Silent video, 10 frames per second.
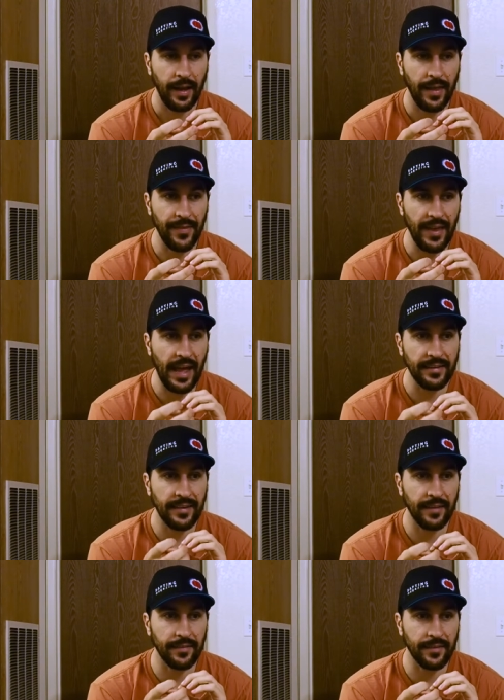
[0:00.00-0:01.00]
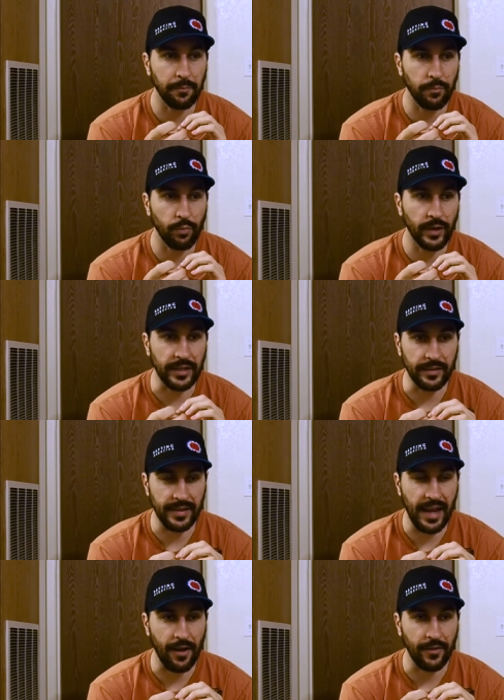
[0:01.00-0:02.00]
and that tends to bring you
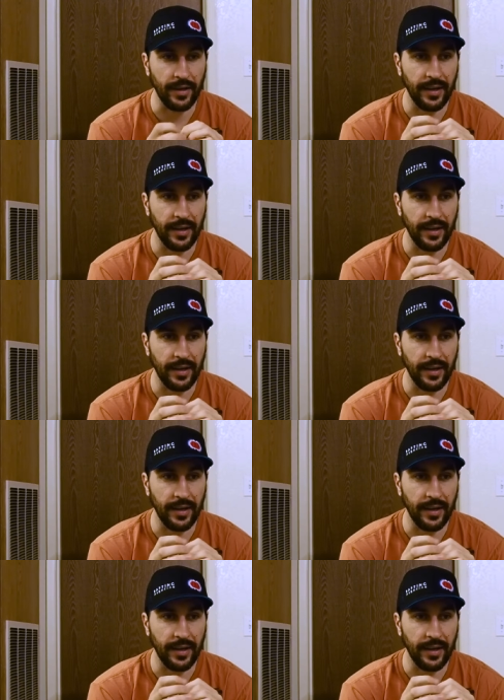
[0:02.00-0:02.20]
down.